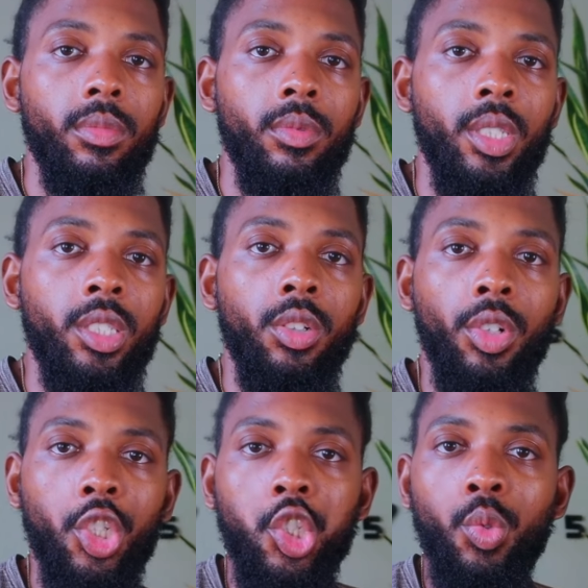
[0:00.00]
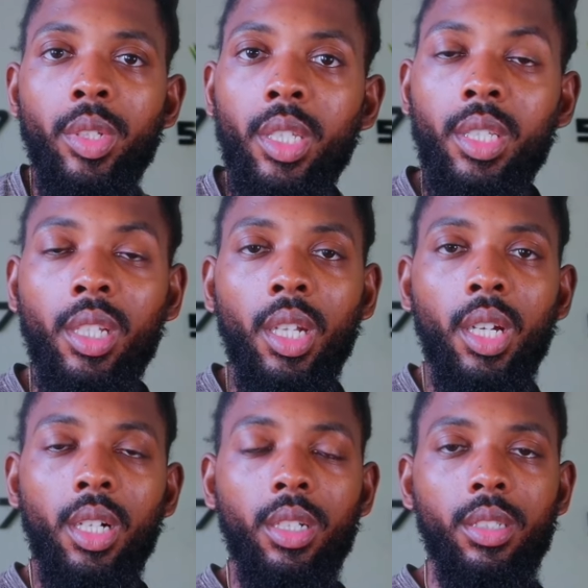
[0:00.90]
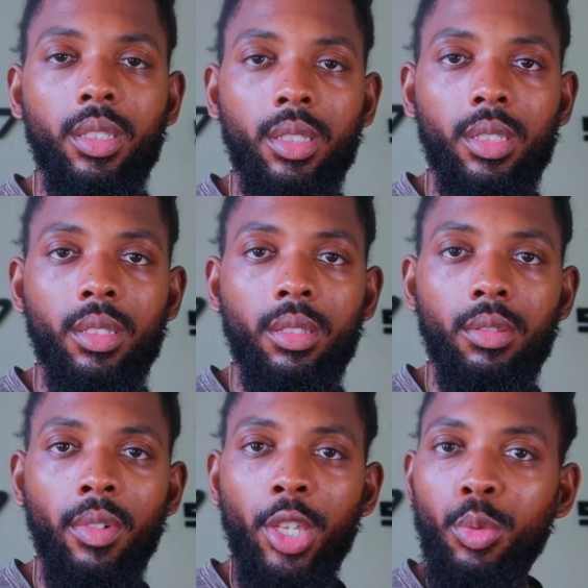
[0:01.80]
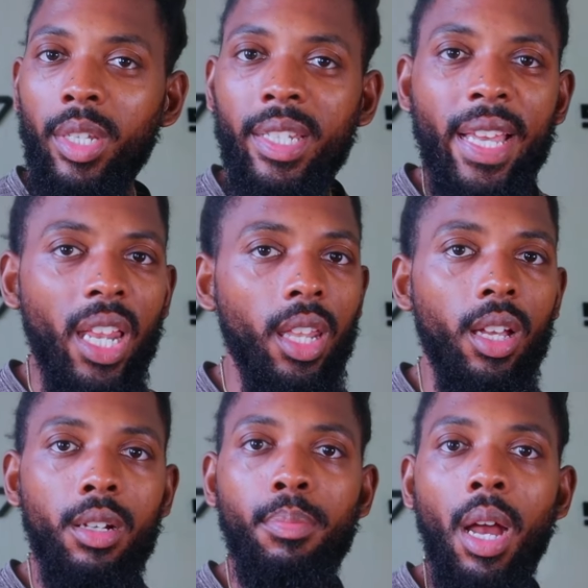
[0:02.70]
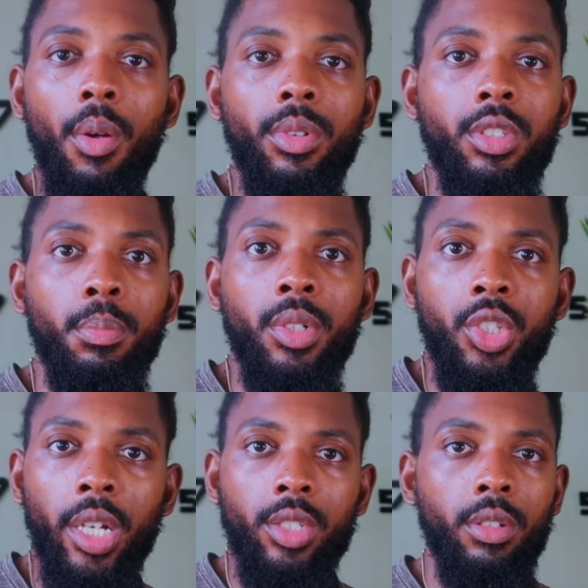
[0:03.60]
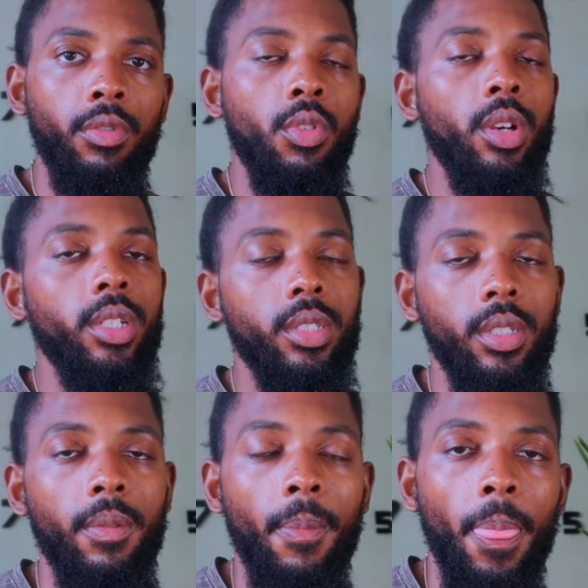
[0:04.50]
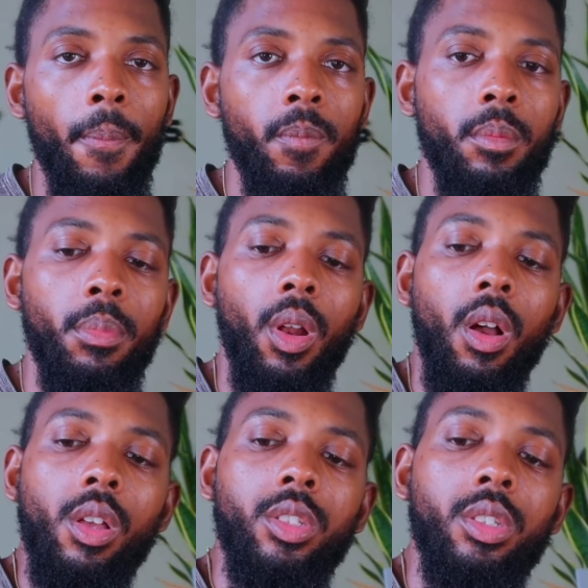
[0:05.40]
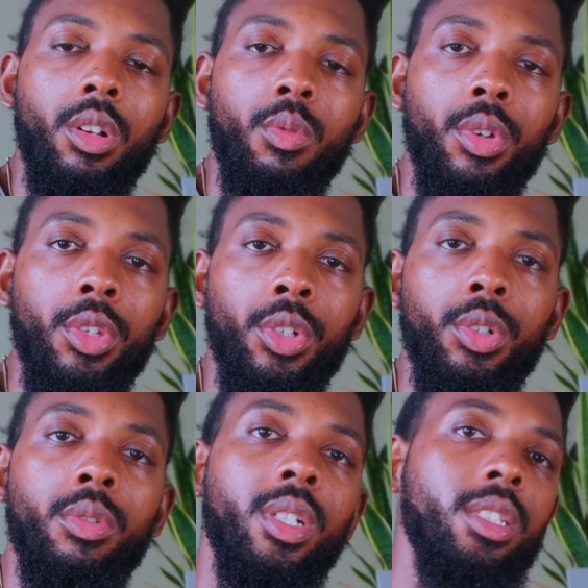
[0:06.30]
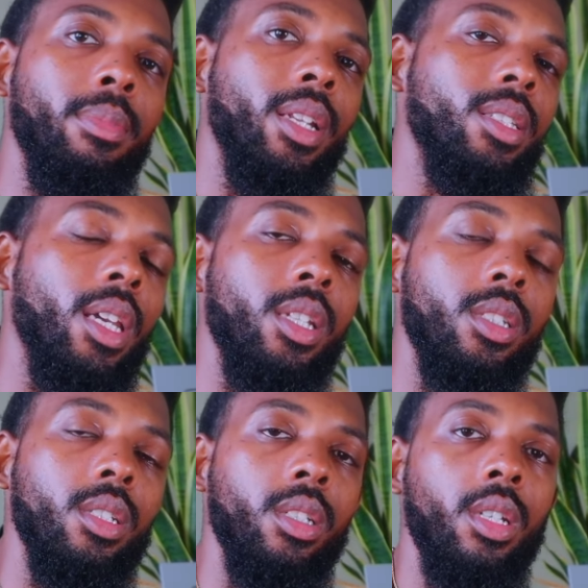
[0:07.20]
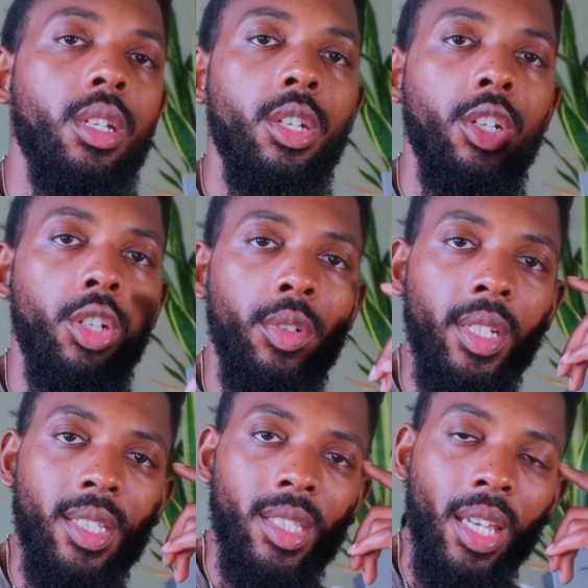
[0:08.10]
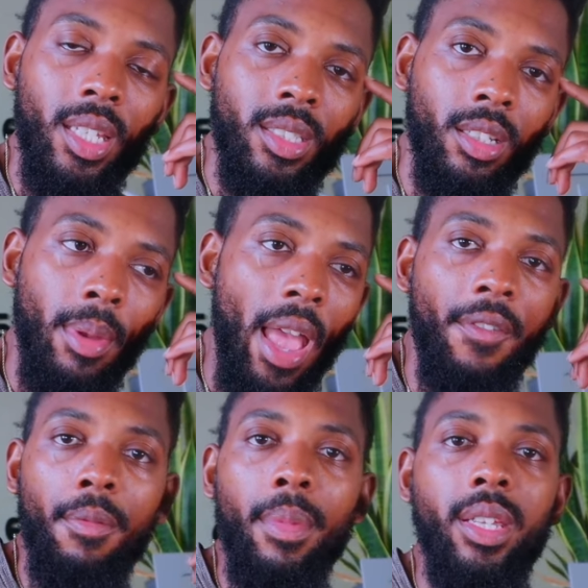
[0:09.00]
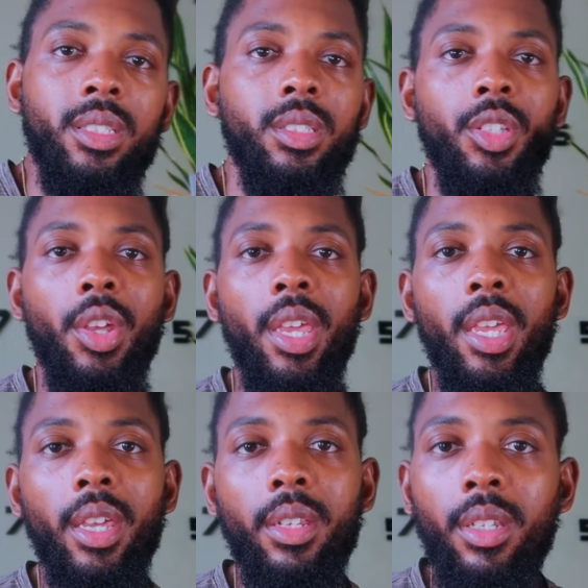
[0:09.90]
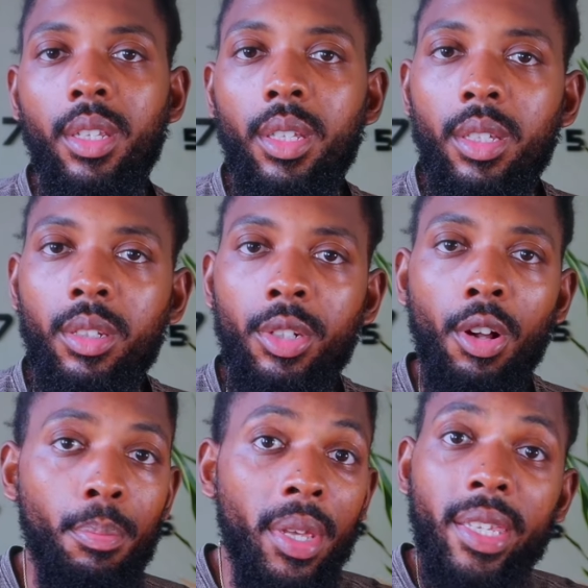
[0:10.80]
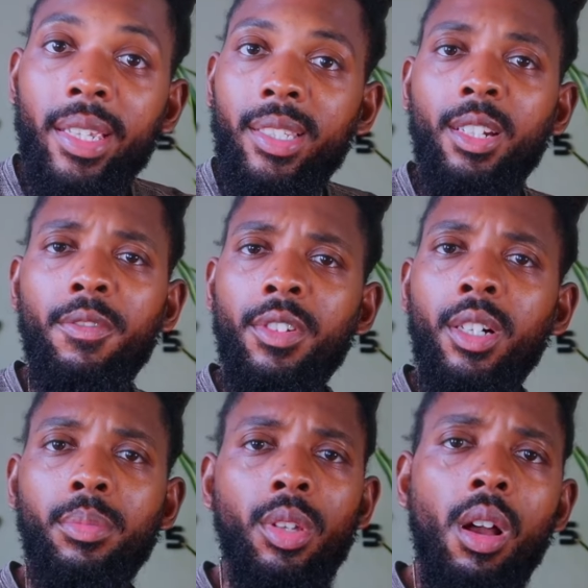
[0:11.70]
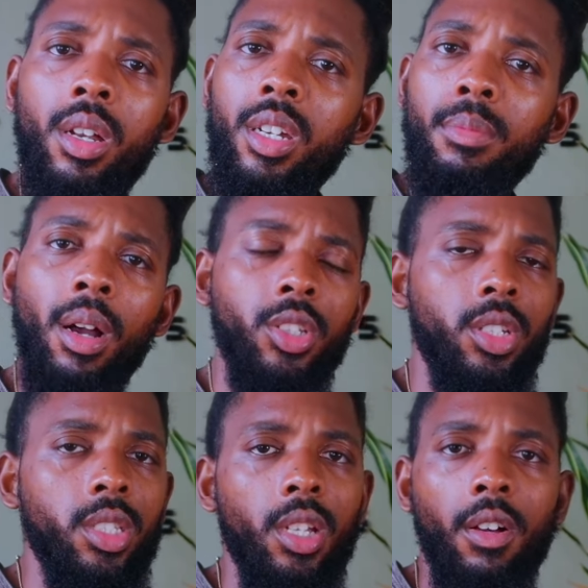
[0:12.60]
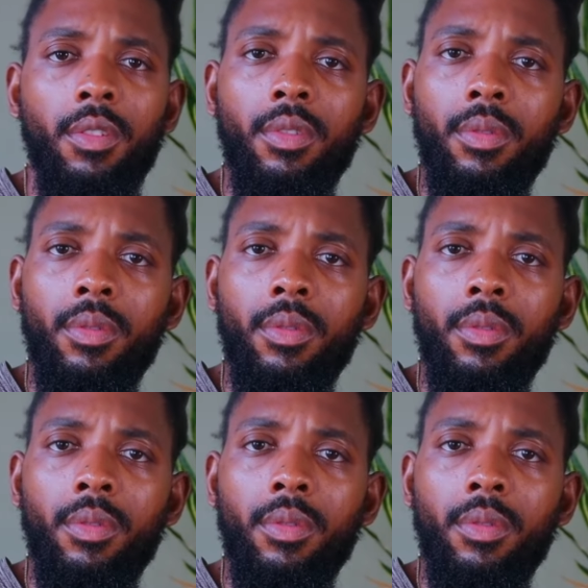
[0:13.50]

This is going to strengthen your lungs, right? You need that lung power to project your voice. But also when you're doing this meditation, you need to say some affirmations in your head. You know, big yourself up, talk good about yourself.